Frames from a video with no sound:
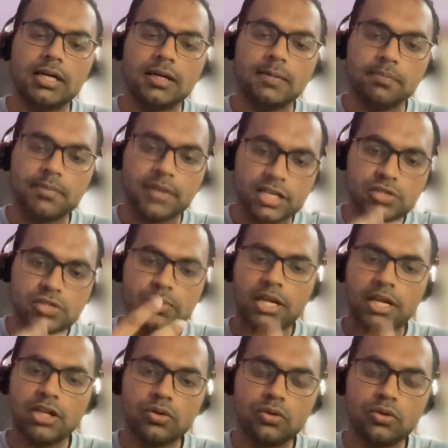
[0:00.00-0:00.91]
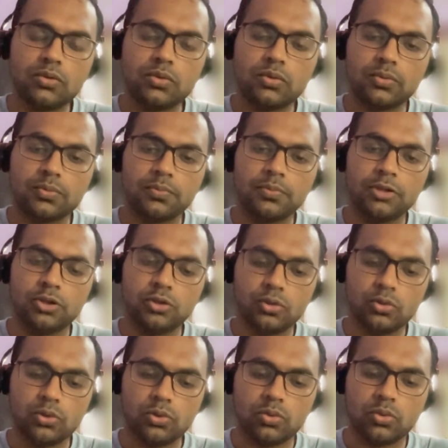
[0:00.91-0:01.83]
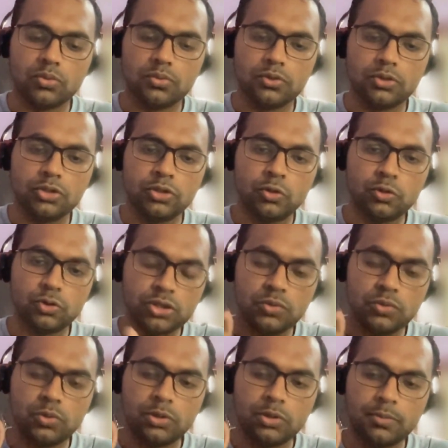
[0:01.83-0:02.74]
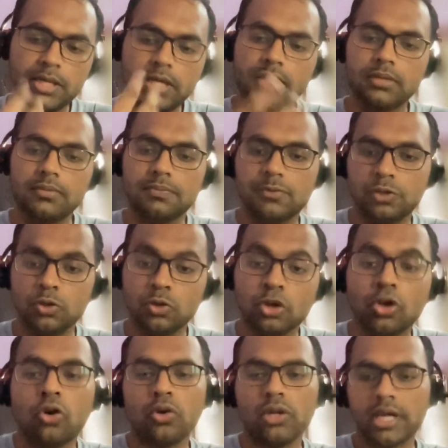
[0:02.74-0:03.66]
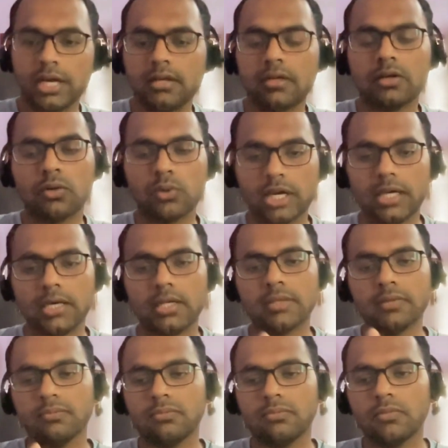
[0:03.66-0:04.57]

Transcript: That's where you will know that, okay,